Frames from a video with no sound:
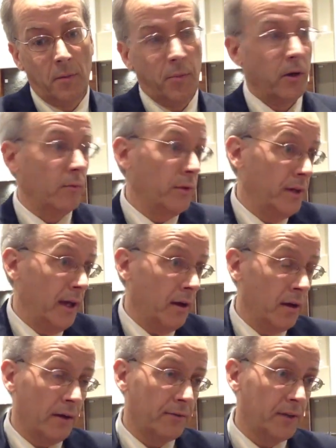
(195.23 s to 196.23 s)
But we
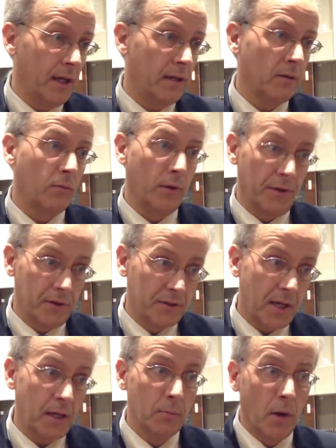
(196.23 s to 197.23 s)
now have data with
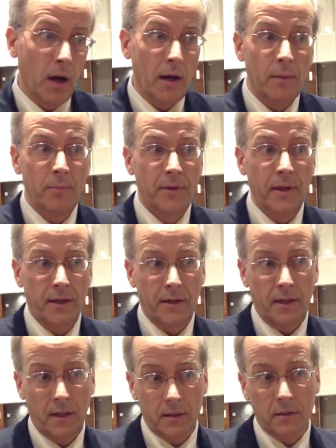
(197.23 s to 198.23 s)
ezetimibe that
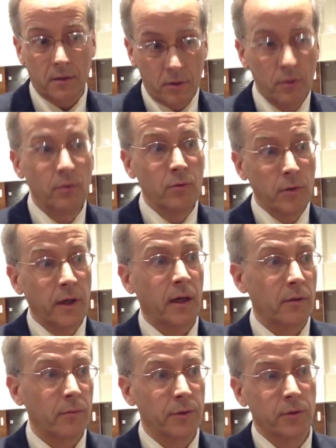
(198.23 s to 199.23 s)
it too
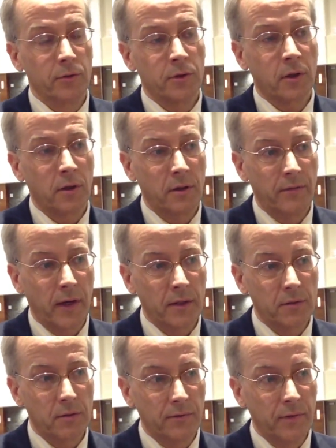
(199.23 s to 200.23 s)
can reduce
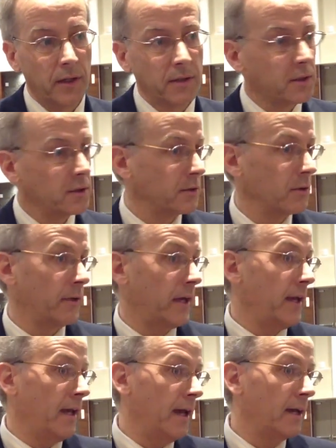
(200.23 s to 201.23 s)
cardiovascular events, and so
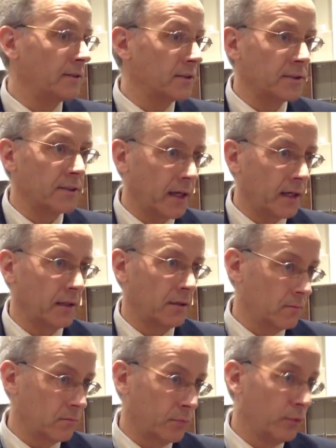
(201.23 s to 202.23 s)
that adds a
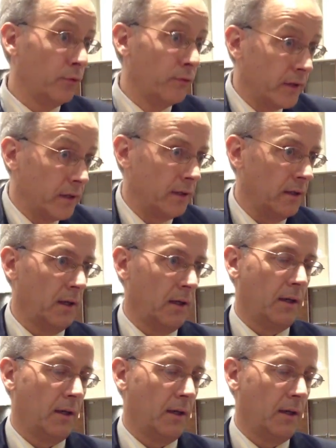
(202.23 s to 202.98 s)
second proven